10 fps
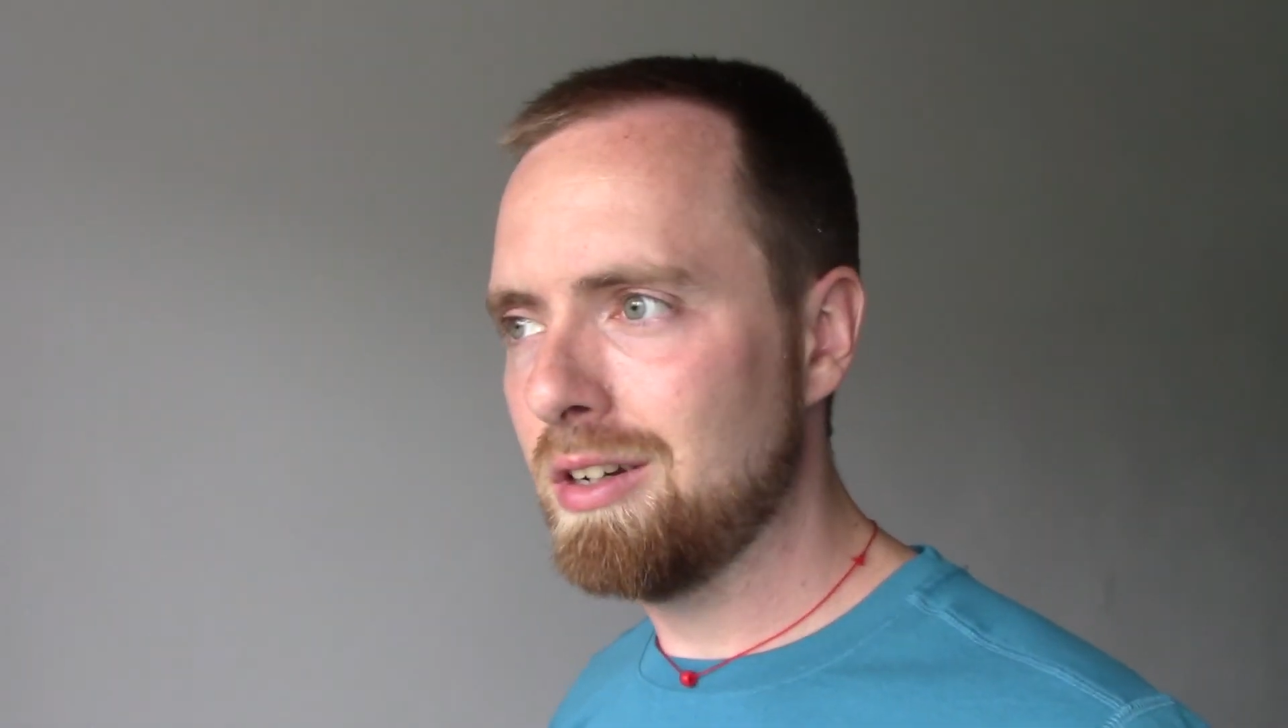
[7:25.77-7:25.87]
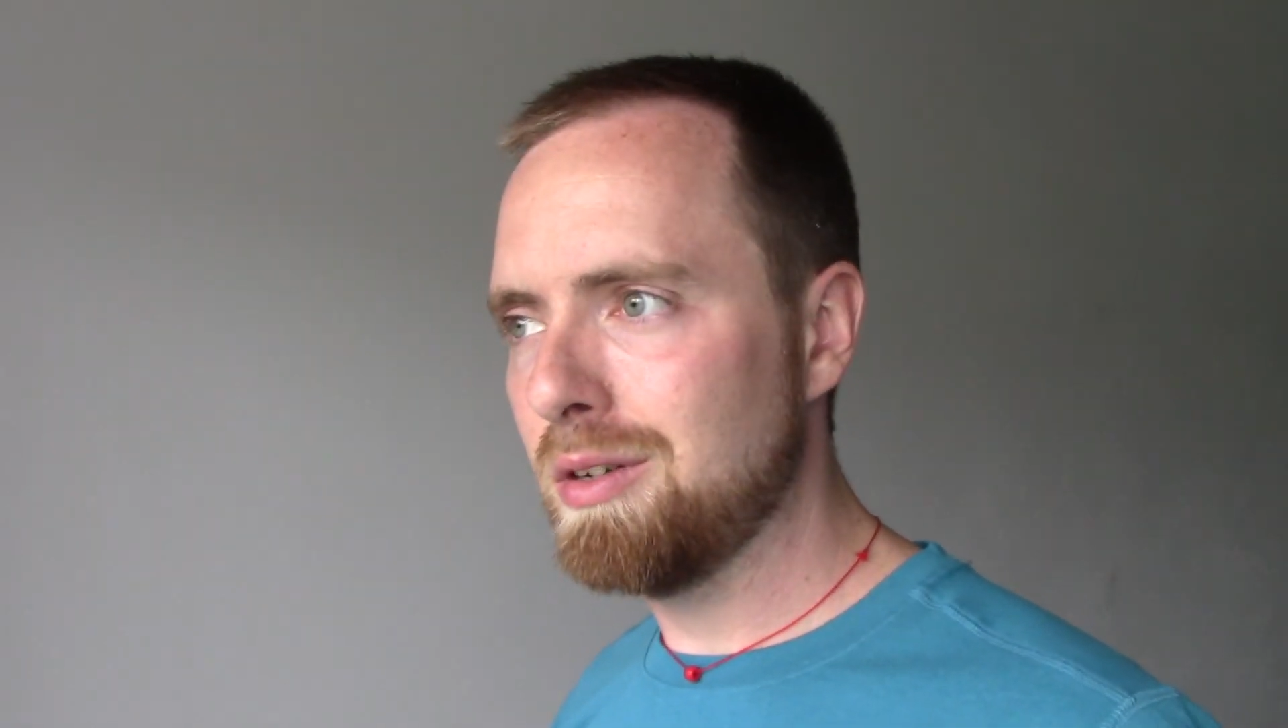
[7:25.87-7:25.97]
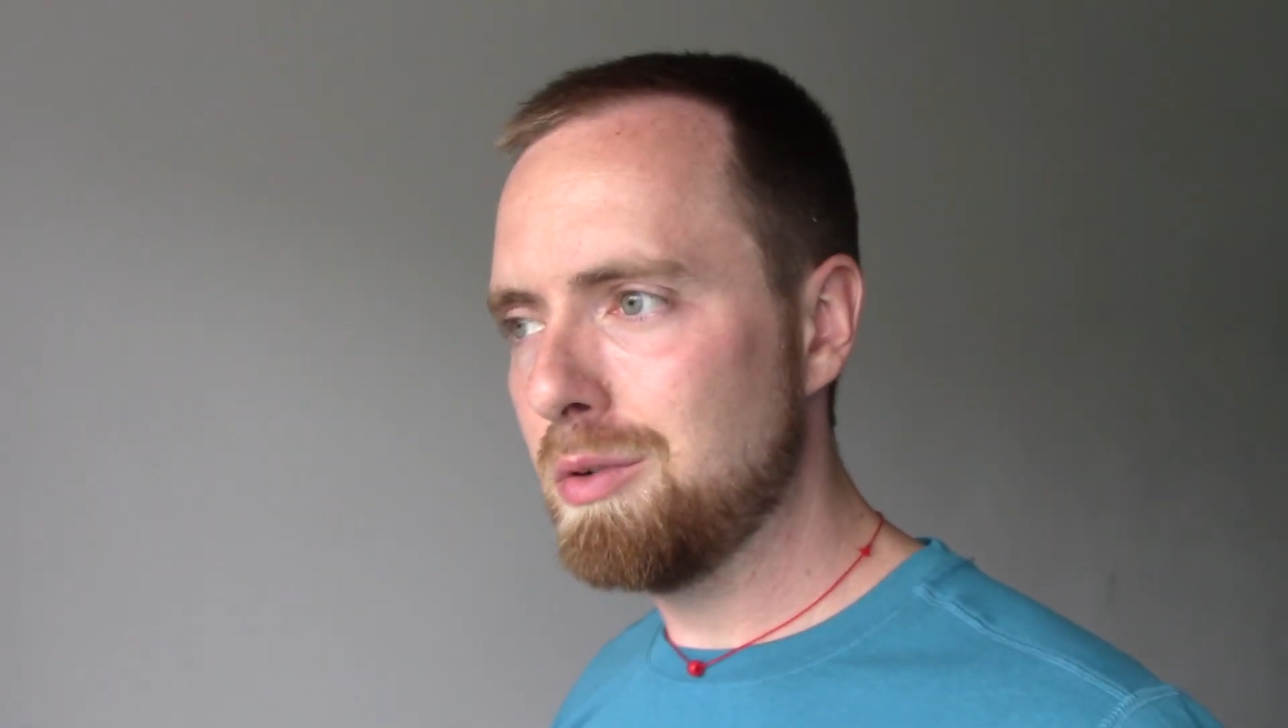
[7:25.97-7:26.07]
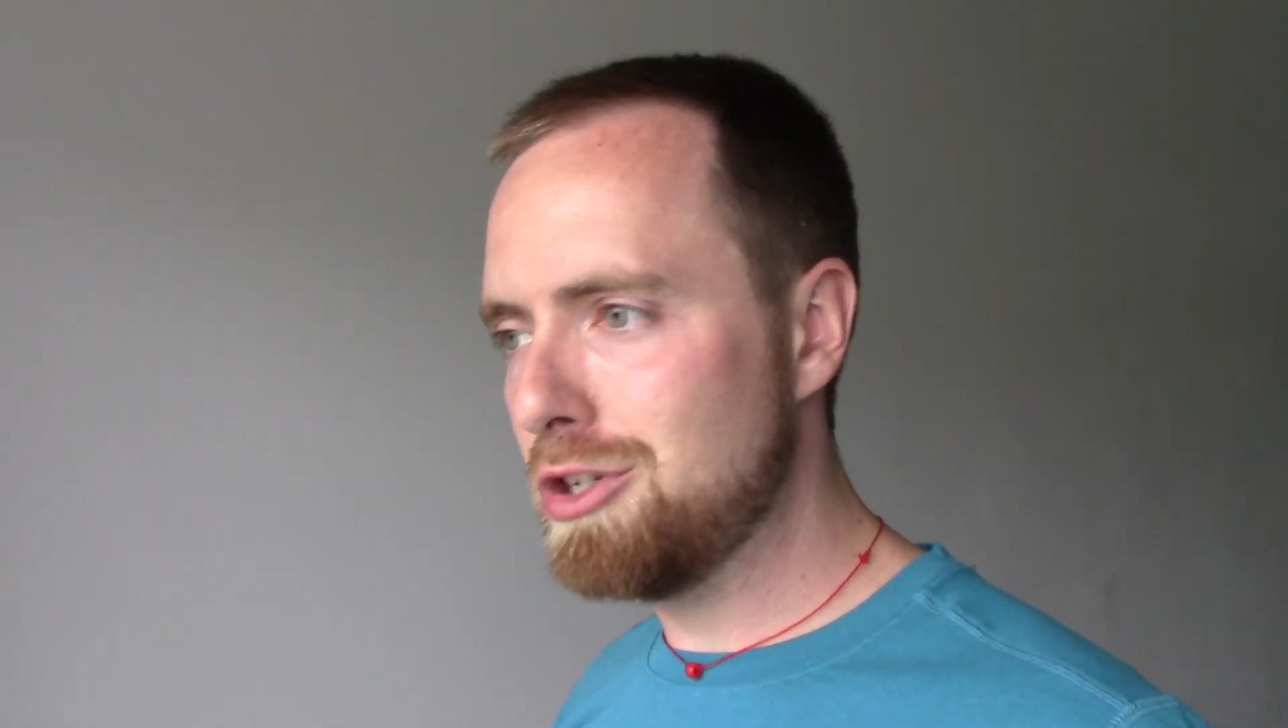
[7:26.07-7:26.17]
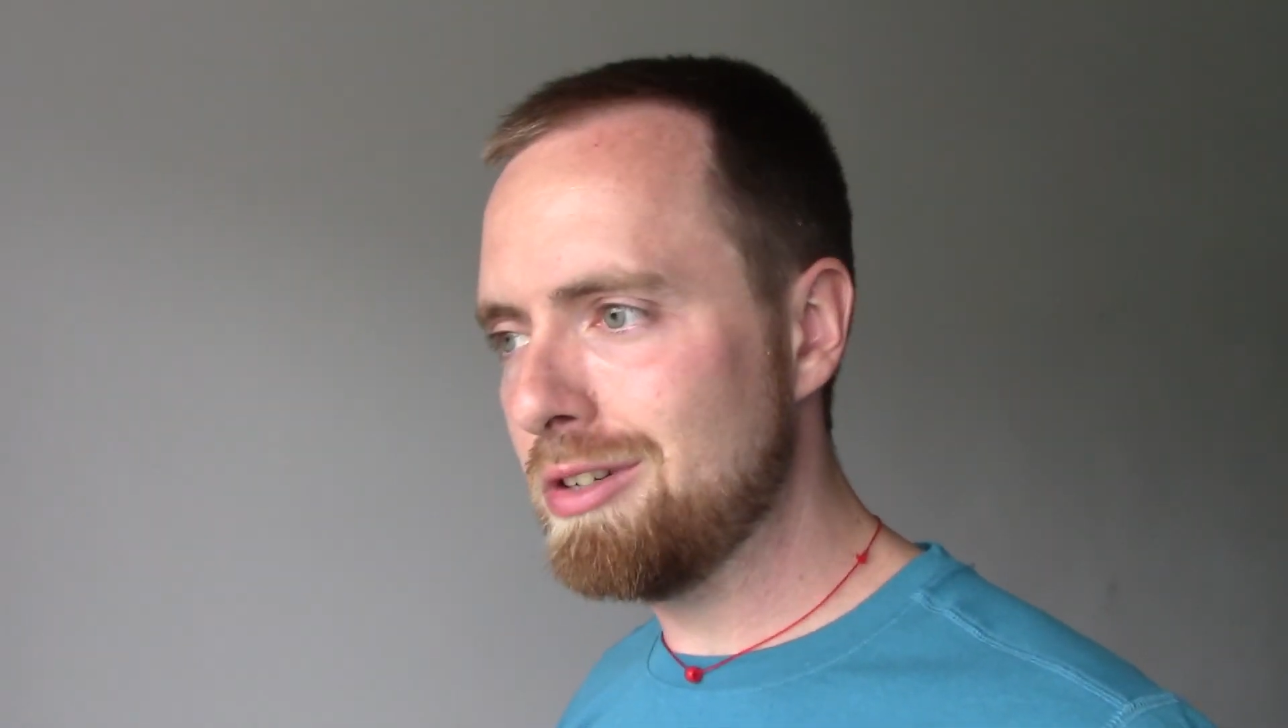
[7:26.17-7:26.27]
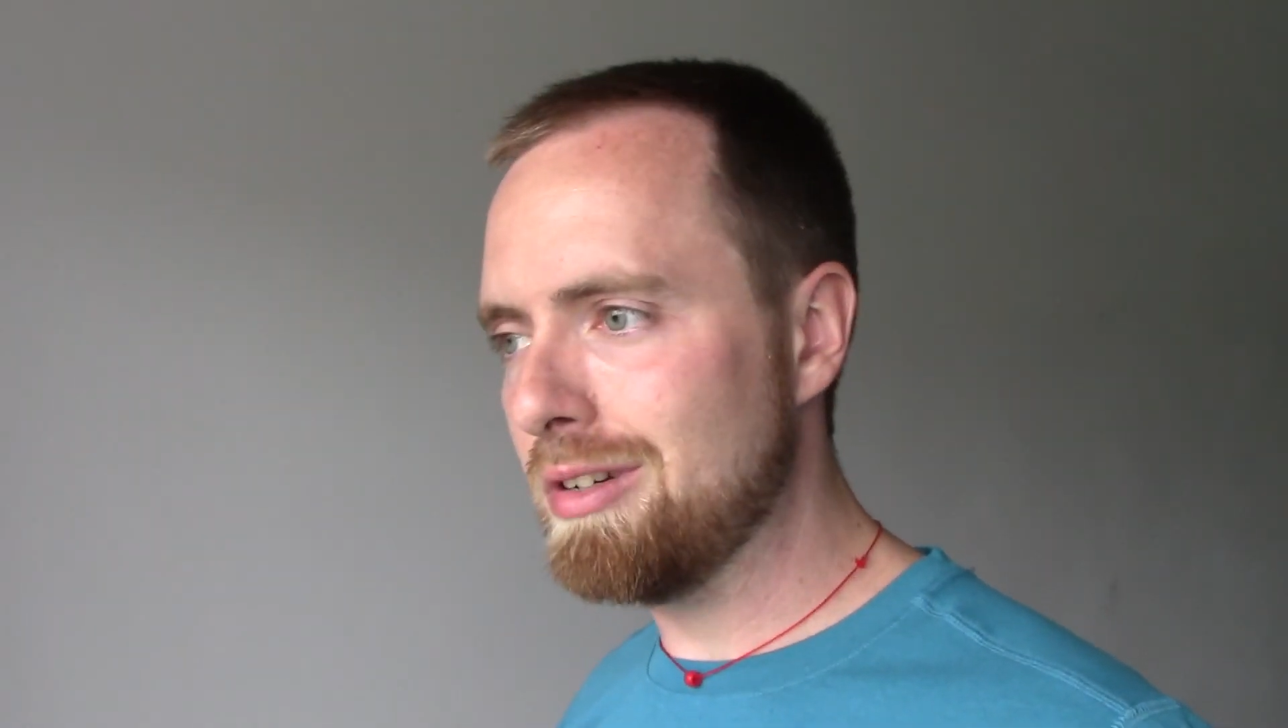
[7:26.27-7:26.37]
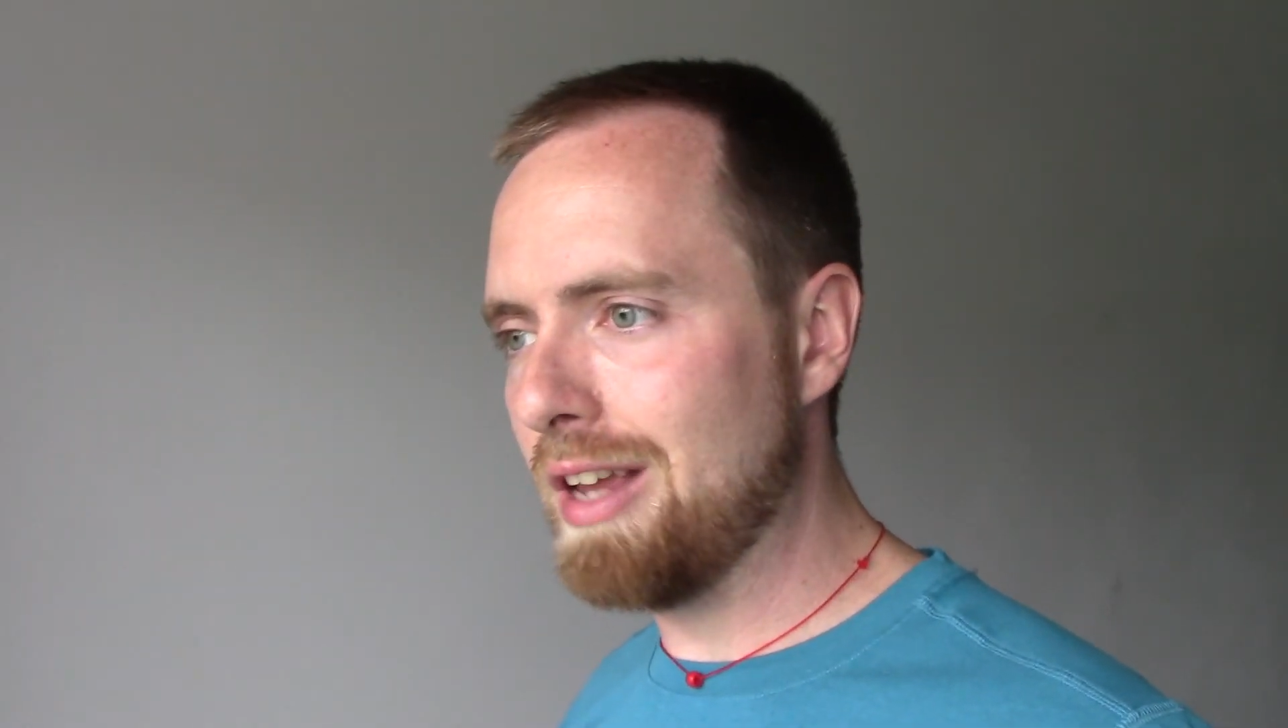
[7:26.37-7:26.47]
We shouldn't.